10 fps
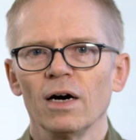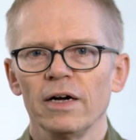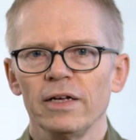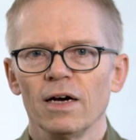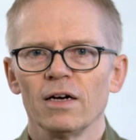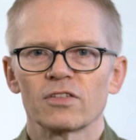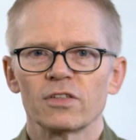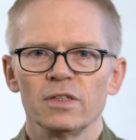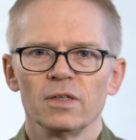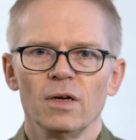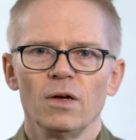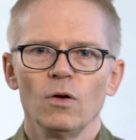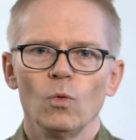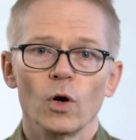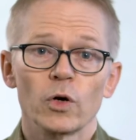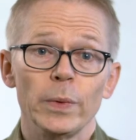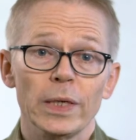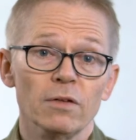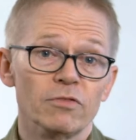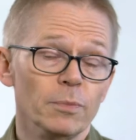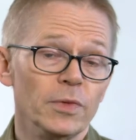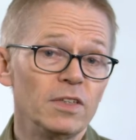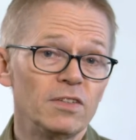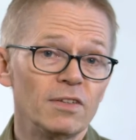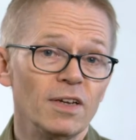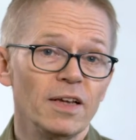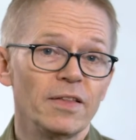eye, asking, what can we learn from this